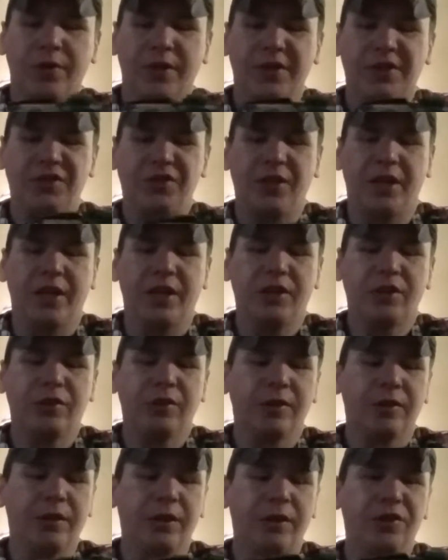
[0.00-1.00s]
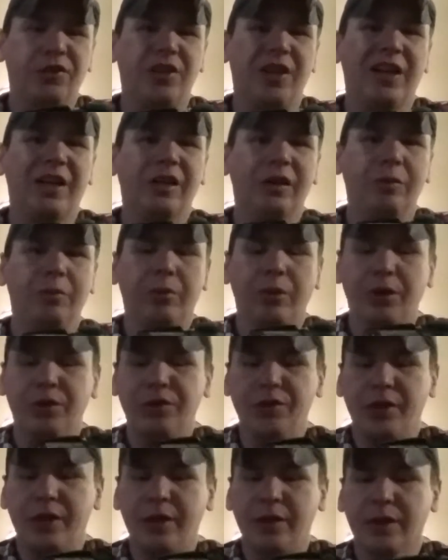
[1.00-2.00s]
the aesthetically
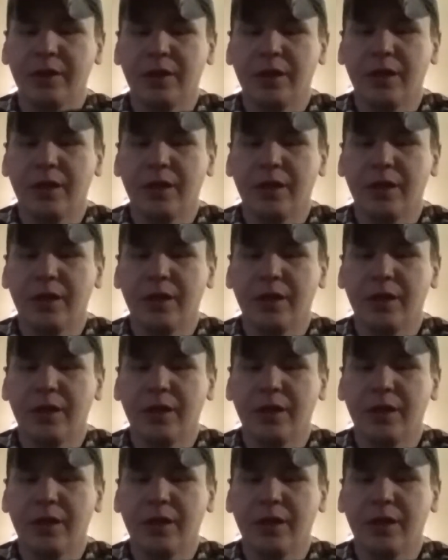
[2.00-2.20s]
pleasing.